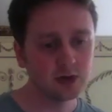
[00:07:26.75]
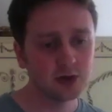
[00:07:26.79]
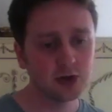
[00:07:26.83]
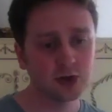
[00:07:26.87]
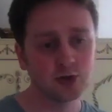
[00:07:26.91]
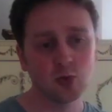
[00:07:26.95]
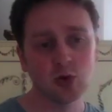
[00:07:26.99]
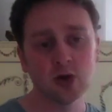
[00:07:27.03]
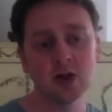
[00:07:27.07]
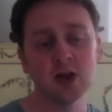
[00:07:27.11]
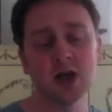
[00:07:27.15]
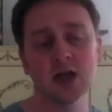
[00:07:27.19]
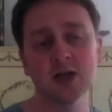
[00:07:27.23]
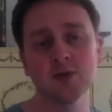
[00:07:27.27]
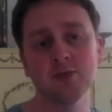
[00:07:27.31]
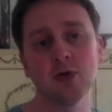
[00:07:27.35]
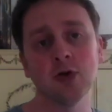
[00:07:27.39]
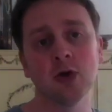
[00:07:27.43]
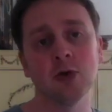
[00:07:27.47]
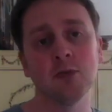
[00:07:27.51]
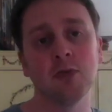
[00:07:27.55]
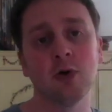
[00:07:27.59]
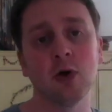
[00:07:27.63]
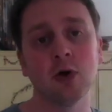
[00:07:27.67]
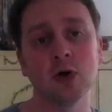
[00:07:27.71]
Just one last
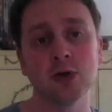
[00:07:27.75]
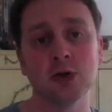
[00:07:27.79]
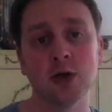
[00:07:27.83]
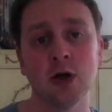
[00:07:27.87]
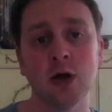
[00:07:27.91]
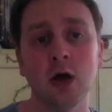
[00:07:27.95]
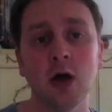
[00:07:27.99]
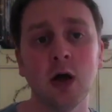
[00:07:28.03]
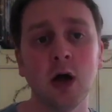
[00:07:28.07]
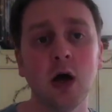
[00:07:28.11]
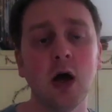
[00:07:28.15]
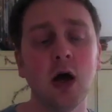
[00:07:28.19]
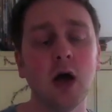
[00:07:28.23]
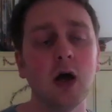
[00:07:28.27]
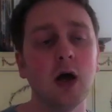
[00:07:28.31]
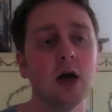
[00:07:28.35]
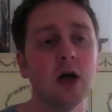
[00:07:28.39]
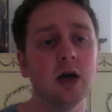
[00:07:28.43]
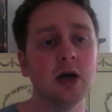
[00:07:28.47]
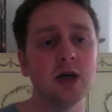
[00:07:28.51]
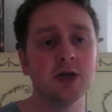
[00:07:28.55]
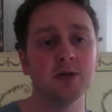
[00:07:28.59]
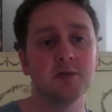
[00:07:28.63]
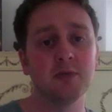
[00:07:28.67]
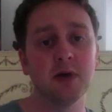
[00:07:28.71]
point on Proksa.
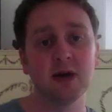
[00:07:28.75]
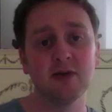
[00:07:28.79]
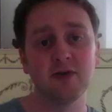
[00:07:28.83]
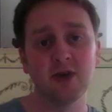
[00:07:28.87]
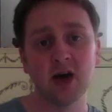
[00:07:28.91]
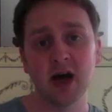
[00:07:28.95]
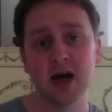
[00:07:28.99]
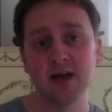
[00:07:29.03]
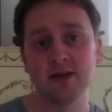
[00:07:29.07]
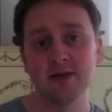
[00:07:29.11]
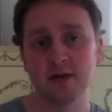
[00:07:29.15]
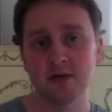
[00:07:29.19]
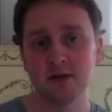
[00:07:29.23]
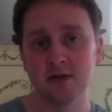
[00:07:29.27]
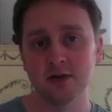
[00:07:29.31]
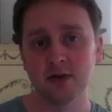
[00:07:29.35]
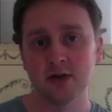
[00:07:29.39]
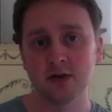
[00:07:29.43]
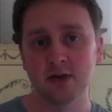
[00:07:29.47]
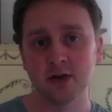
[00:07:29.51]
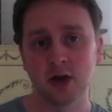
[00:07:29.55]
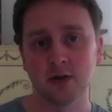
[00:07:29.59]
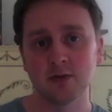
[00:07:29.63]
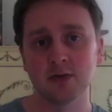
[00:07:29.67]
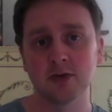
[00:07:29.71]
He's a bit of a headhunter
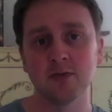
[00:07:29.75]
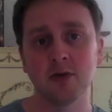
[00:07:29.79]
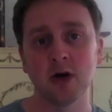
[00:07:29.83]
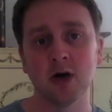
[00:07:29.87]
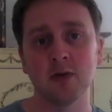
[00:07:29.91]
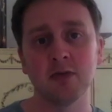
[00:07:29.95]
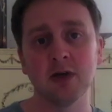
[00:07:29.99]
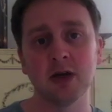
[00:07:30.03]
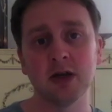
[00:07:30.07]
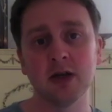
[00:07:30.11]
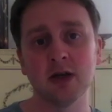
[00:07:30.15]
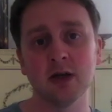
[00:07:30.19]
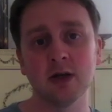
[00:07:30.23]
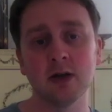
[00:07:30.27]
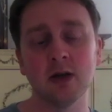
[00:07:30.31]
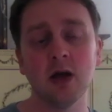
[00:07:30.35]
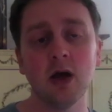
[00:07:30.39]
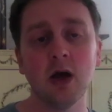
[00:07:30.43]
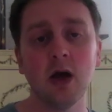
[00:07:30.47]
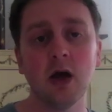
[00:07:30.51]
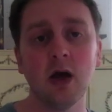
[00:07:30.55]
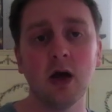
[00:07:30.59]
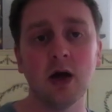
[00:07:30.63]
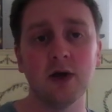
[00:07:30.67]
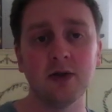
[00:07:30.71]
at times, in my opinion.
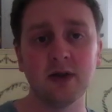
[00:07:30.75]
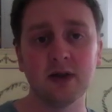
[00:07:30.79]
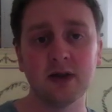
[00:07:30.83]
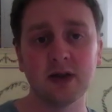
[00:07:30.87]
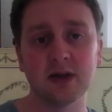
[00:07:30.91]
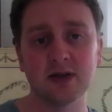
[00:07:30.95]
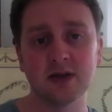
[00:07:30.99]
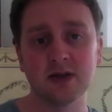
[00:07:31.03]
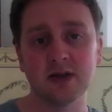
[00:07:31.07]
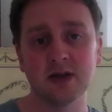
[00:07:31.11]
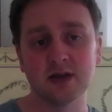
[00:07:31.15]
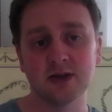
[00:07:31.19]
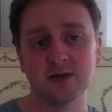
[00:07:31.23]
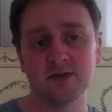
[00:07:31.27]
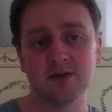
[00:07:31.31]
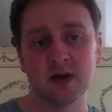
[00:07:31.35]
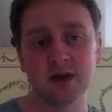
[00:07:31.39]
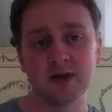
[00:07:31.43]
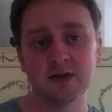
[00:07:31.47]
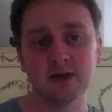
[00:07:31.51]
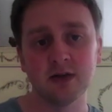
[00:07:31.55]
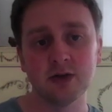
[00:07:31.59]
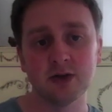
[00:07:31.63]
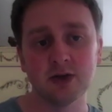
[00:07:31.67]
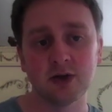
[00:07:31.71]
I think that's a
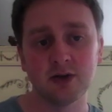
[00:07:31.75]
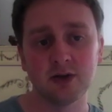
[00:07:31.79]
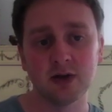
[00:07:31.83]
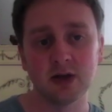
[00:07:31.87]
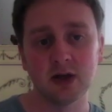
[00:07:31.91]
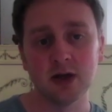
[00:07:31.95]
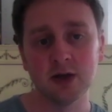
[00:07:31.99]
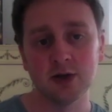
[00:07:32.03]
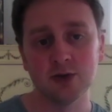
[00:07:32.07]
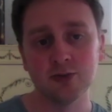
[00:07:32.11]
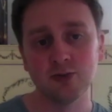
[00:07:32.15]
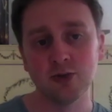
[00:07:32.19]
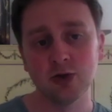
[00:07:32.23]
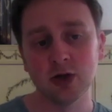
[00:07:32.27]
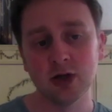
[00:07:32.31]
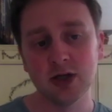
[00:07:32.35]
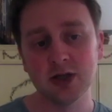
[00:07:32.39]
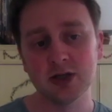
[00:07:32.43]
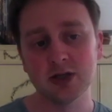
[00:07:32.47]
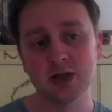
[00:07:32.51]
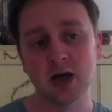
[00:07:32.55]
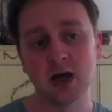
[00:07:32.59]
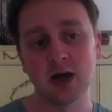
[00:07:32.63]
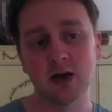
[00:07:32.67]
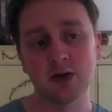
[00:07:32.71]
disadvantage. I think he should
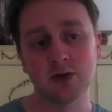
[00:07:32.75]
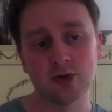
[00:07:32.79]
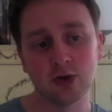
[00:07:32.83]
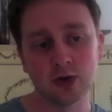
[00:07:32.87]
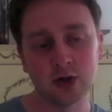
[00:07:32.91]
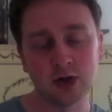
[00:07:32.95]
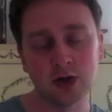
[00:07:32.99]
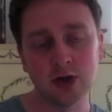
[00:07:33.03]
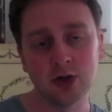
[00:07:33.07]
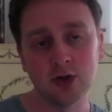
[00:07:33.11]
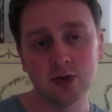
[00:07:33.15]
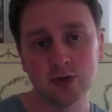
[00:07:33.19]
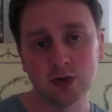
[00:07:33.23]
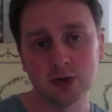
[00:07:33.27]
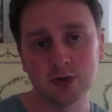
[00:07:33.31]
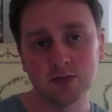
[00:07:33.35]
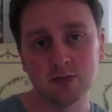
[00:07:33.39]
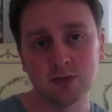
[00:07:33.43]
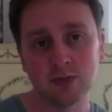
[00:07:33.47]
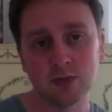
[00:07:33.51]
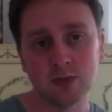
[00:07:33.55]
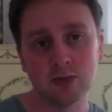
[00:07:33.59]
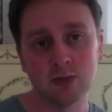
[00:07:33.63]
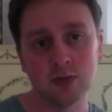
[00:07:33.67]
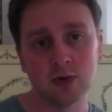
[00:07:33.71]
really start trying to
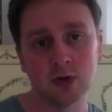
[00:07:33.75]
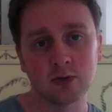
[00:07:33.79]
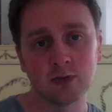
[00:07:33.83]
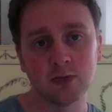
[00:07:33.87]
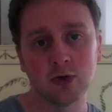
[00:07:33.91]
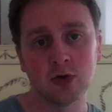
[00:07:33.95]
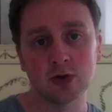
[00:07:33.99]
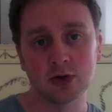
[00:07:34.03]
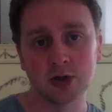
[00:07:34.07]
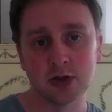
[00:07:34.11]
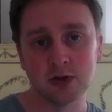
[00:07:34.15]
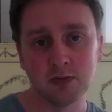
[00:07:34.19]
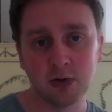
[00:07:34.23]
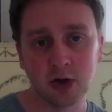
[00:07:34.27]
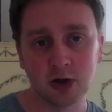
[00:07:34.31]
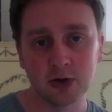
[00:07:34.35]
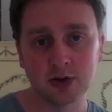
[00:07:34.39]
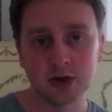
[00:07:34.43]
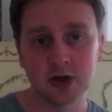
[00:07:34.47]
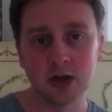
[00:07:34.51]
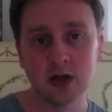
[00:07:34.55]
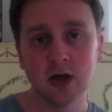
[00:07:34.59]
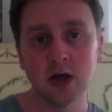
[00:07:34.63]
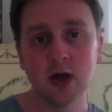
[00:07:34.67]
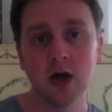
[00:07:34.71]
look more to the
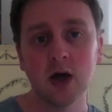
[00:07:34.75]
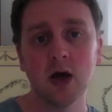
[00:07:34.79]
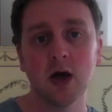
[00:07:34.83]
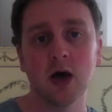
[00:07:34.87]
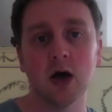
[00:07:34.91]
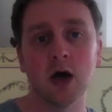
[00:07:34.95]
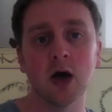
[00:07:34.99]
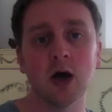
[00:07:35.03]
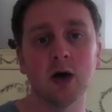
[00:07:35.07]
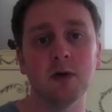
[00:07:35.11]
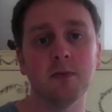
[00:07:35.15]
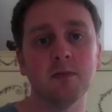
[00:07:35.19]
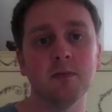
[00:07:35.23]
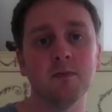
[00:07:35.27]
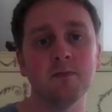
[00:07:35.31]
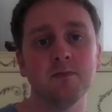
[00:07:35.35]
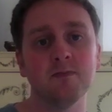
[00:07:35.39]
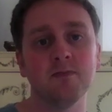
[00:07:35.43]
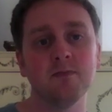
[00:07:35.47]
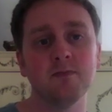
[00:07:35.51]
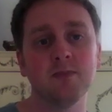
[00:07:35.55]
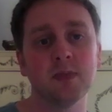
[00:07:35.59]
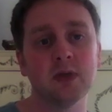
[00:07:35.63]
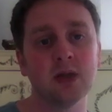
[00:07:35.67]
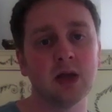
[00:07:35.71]
body
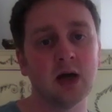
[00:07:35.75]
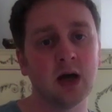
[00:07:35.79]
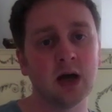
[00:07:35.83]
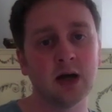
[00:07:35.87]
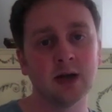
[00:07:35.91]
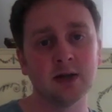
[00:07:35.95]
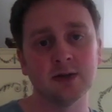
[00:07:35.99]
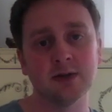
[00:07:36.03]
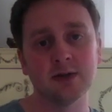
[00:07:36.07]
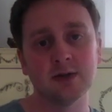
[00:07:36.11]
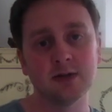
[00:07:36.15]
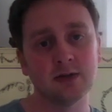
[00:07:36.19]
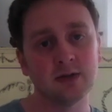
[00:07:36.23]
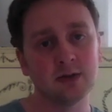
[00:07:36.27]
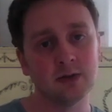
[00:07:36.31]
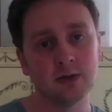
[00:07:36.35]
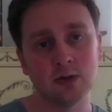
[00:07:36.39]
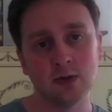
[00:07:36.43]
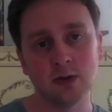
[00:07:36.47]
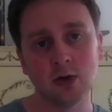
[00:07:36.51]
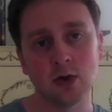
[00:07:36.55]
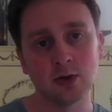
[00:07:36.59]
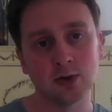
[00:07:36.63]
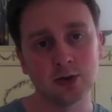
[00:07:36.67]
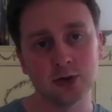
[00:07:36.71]
and
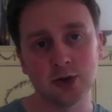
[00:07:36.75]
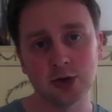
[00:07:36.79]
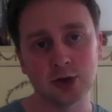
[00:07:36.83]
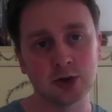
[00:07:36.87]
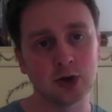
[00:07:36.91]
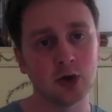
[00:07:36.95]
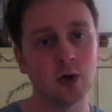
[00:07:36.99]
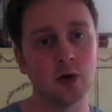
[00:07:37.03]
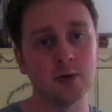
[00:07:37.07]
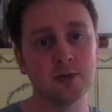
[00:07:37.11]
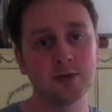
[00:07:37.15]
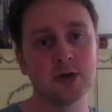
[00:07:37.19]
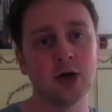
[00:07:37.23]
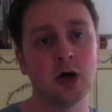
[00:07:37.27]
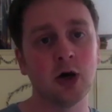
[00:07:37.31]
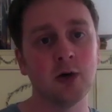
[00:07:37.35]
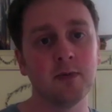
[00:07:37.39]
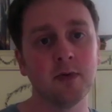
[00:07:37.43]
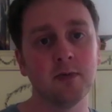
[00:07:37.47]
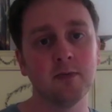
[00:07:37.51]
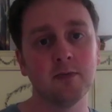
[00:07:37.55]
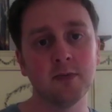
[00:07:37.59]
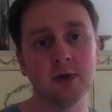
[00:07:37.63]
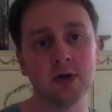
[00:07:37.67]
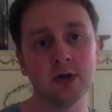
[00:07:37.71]
not just go up
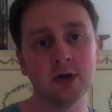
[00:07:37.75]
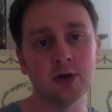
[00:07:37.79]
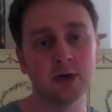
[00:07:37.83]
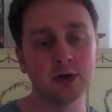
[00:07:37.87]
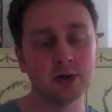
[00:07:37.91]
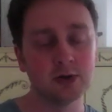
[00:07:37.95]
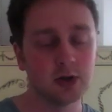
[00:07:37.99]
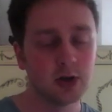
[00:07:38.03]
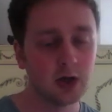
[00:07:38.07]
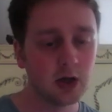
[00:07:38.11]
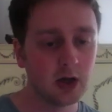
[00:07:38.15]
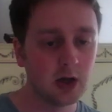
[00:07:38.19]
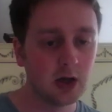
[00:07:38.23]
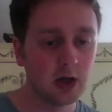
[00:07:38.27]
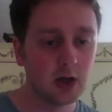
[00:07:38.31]
top, because